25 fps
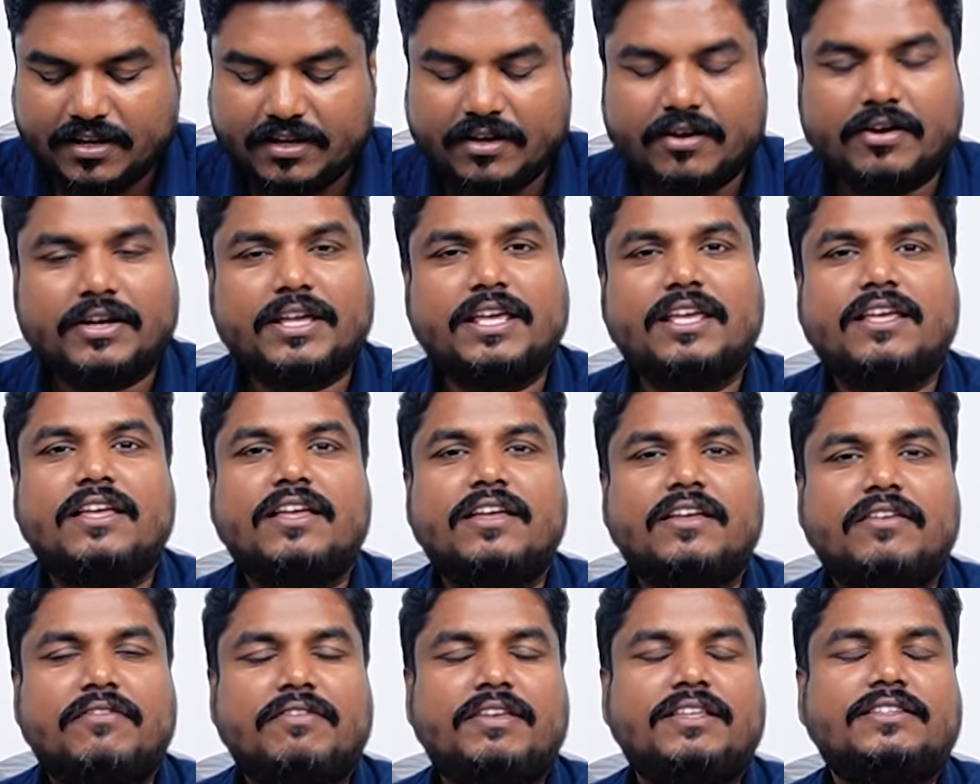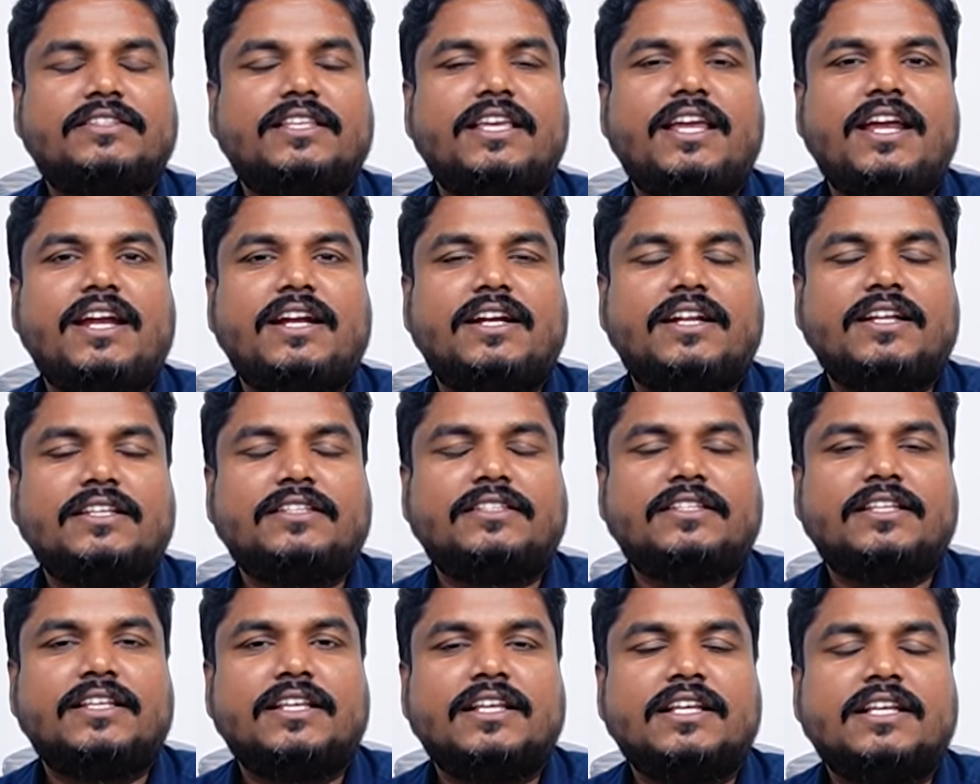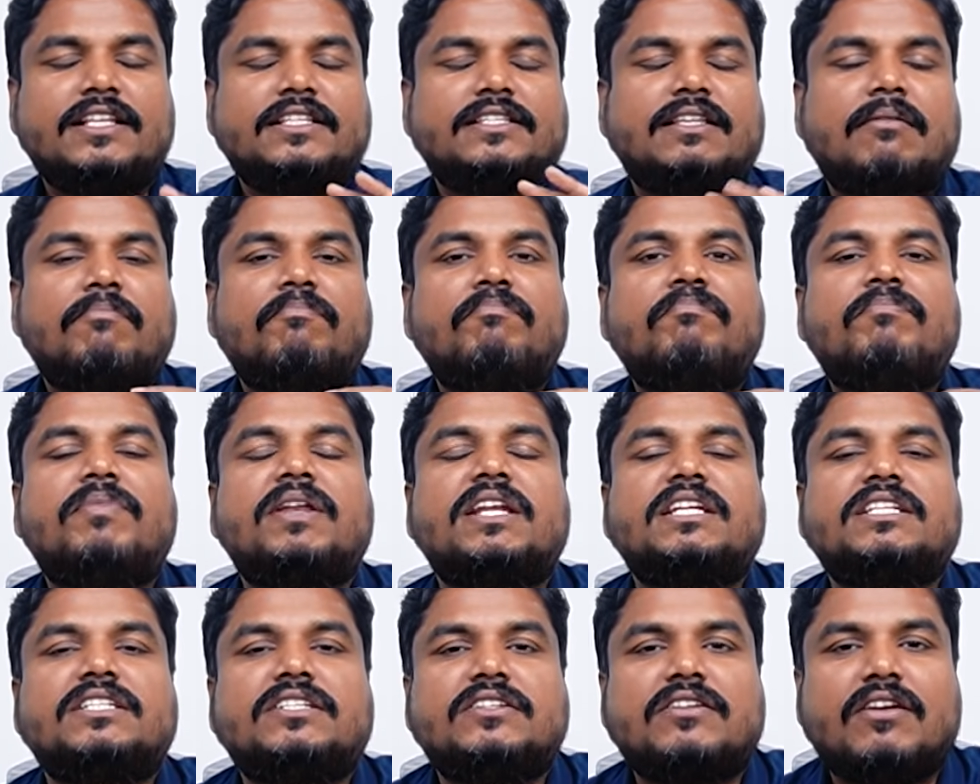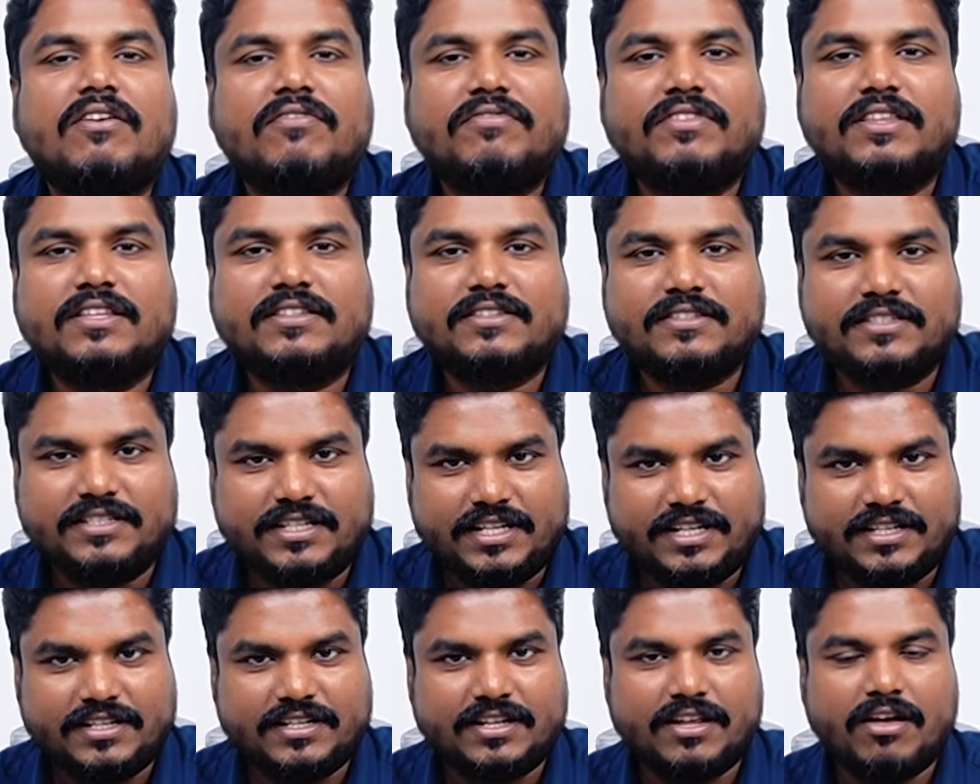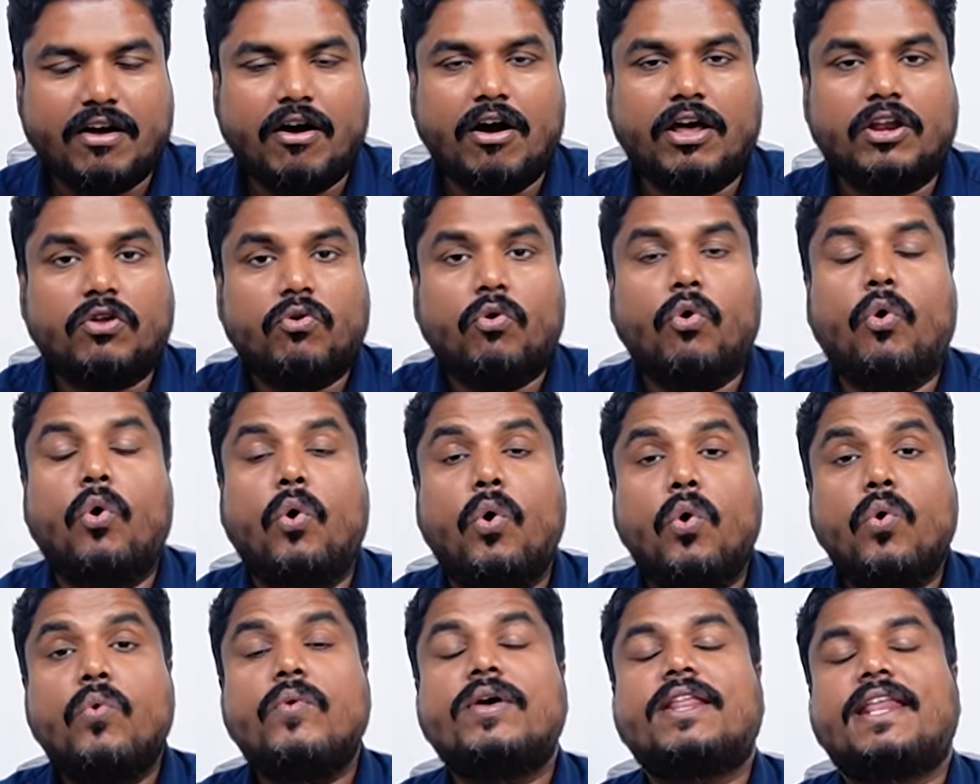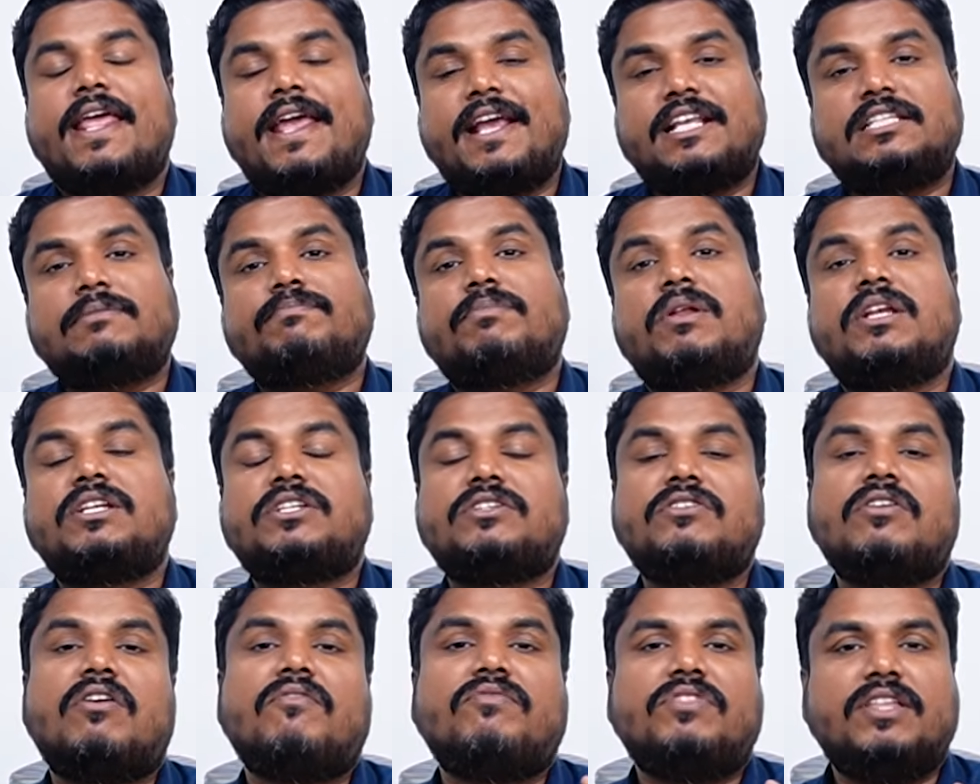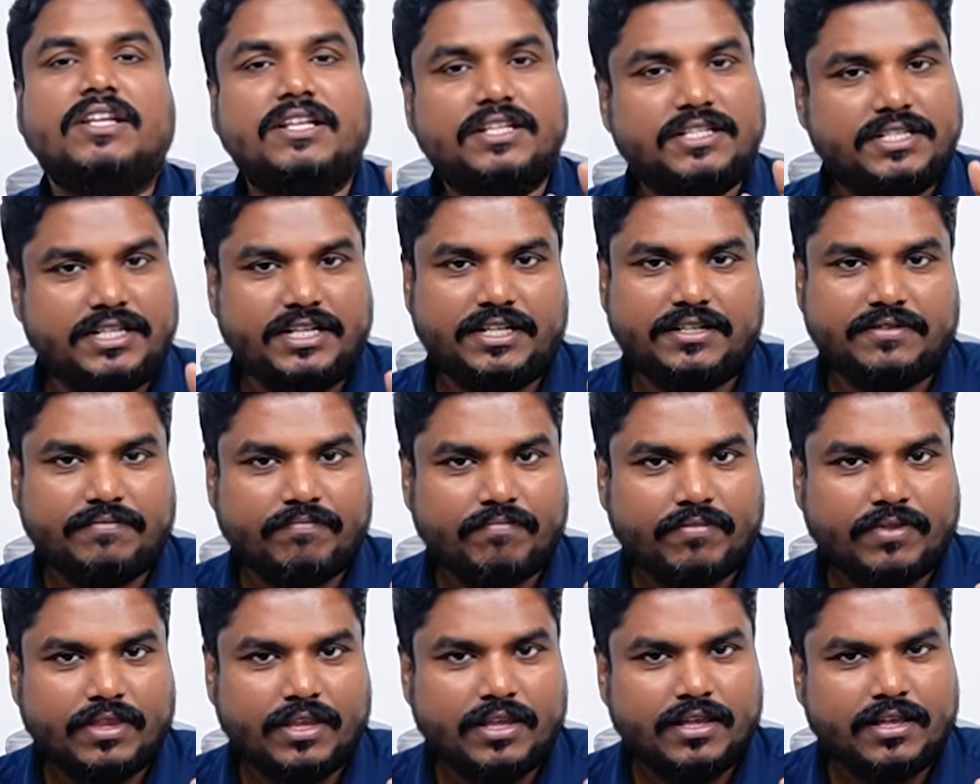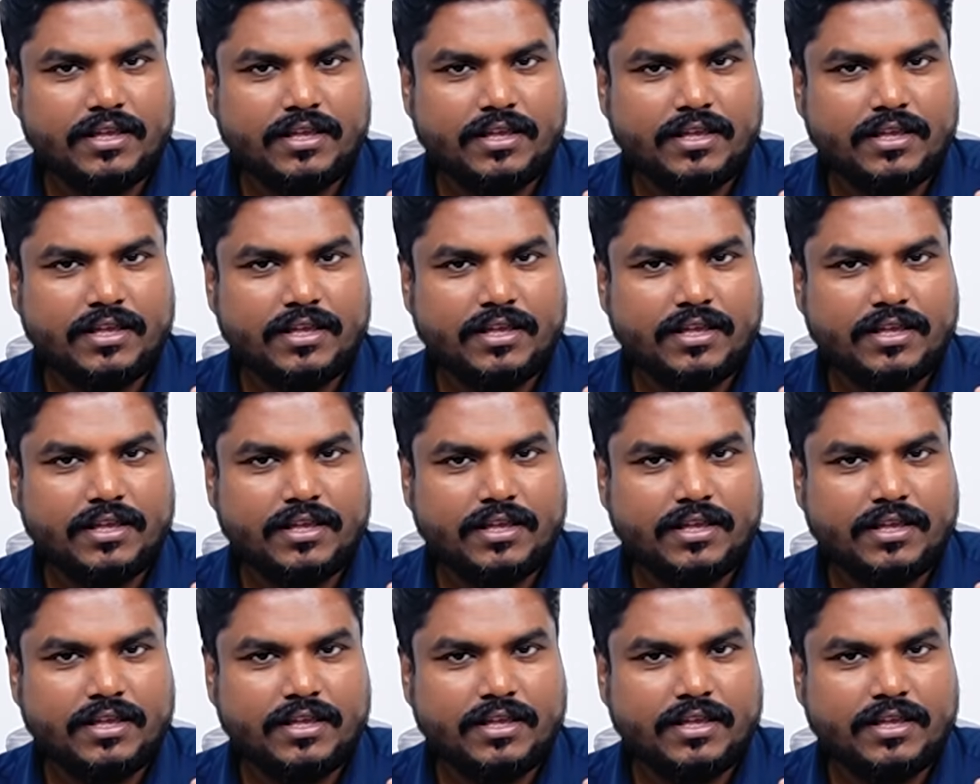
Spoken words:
Okay, we say it as suppression of this gene or overexpression of the gene.